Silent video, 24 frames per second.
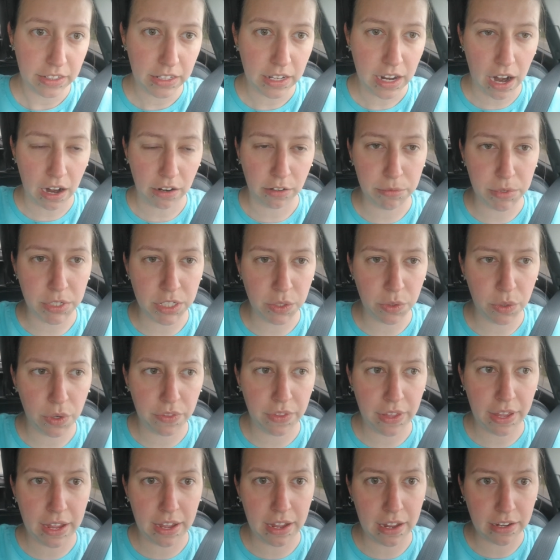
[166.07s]
Kyle will be doing
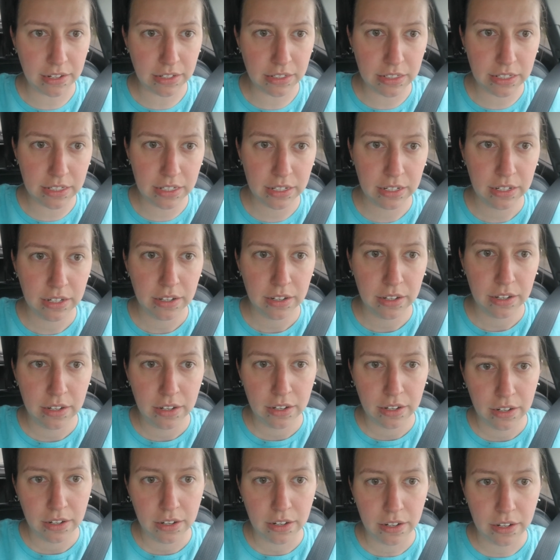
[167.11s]
that.
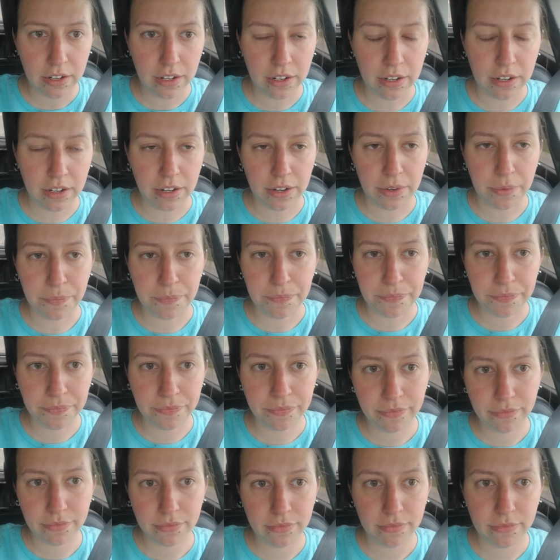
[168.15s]

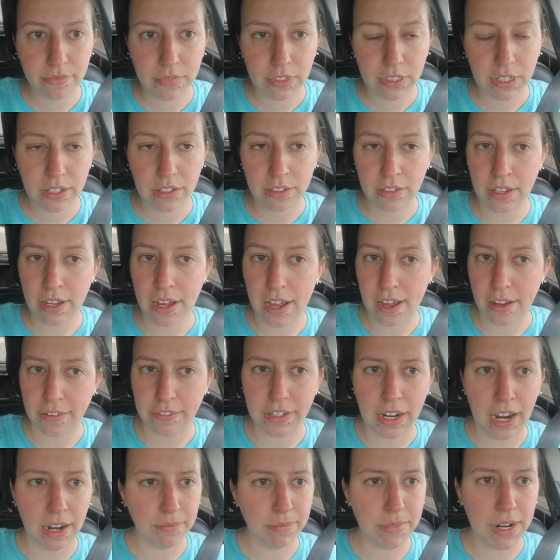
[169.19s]
Um, yeah,
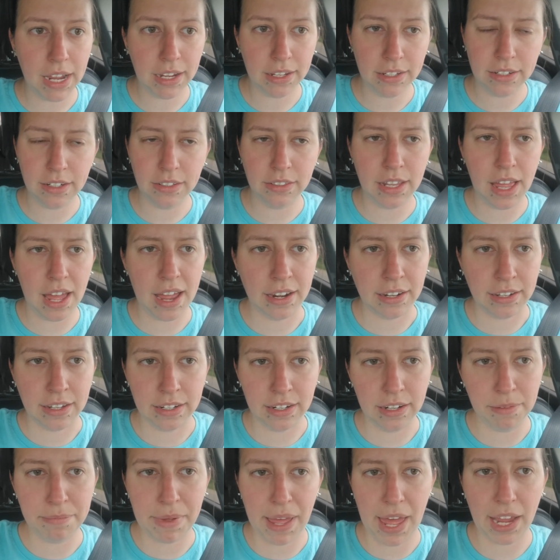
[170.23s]
I'm not gonna lie,
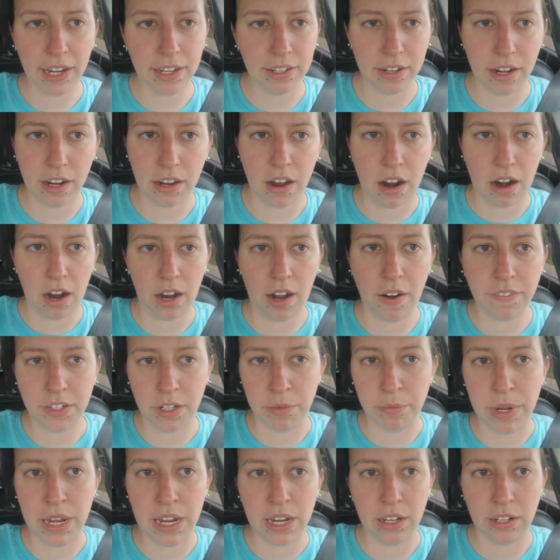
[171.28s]
getting back in the car after
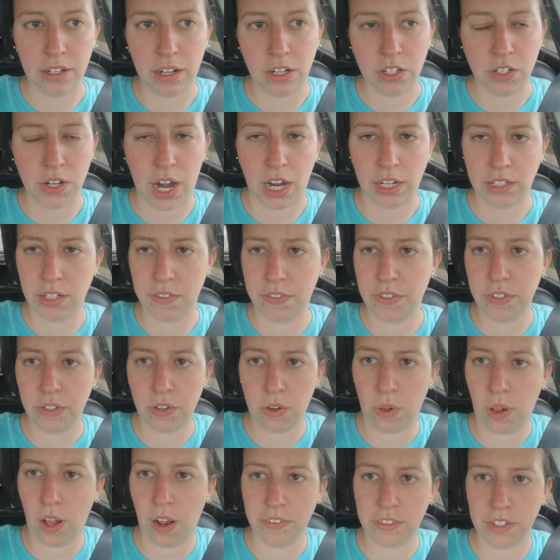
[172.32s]
being in a tractor for the
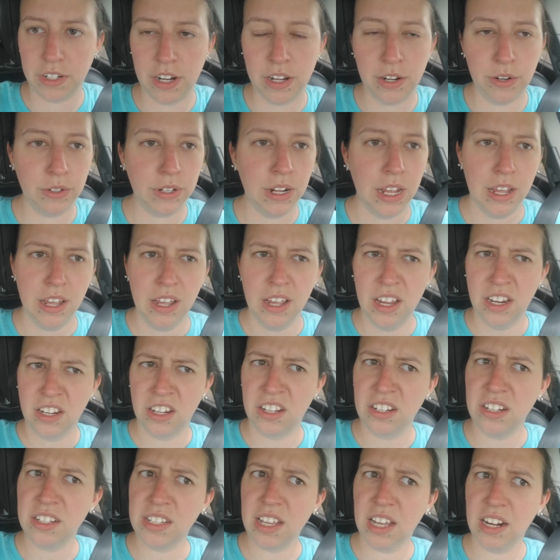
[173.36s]
whole afternoon,
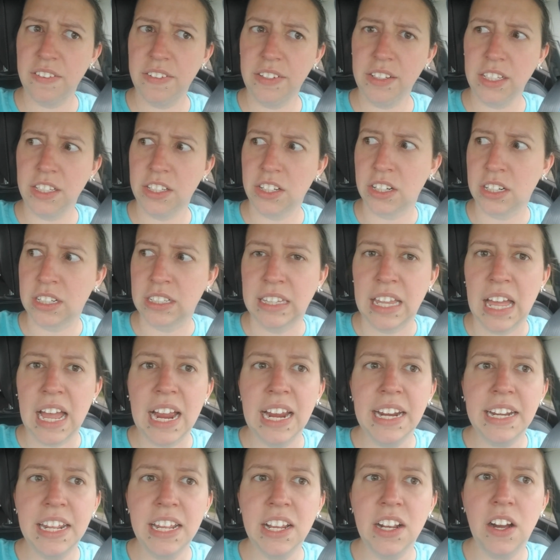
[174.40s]
you just kind of feel like you're
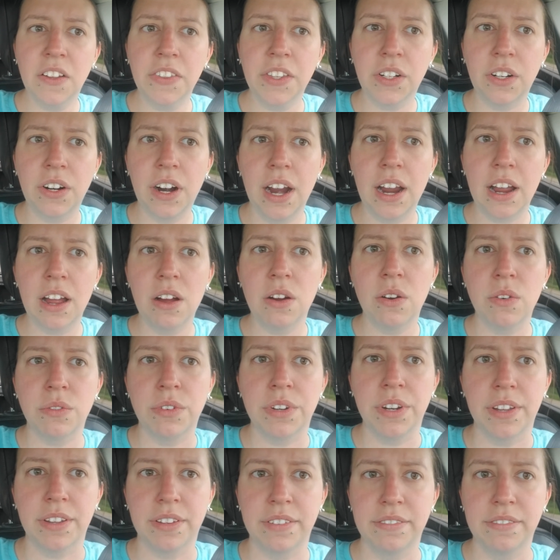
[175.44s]
gliding on the ground.